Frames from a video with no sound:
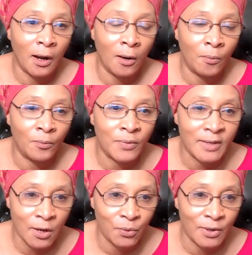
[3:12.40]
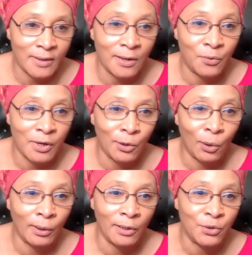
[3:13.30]
stay with us, and we can all
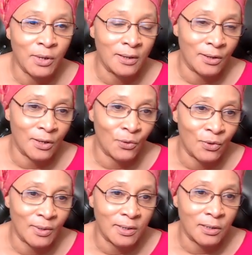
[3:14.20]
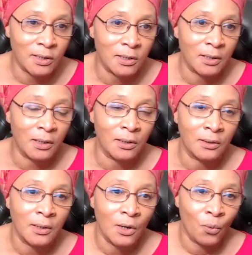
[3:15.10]
educate ourselves on skincare and
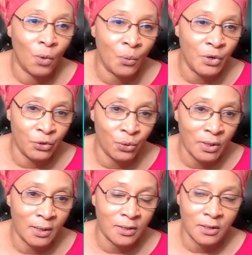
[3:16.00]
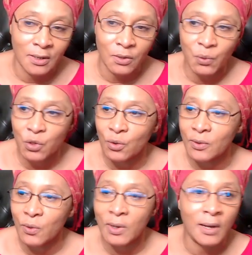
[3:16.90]
what we do here at Shaz Creation to
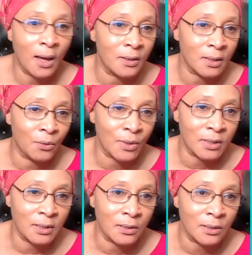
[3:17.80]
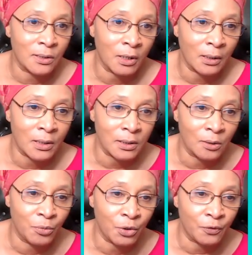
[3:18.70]
enhance our skin, to make our skin
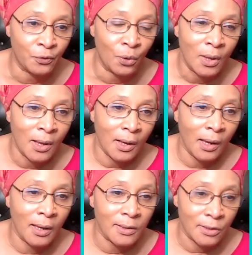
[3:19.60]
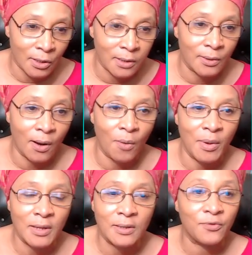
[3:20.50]
beautiful, and to just look our best.
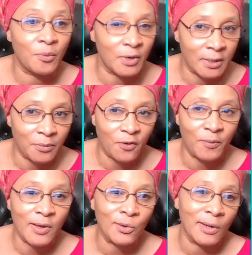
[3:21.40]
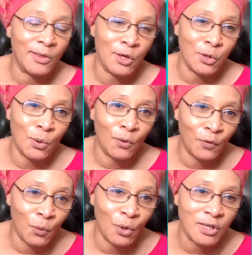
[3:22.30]
From the depth of my soul, I thank you all for
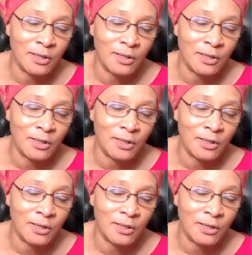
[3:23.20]
watching.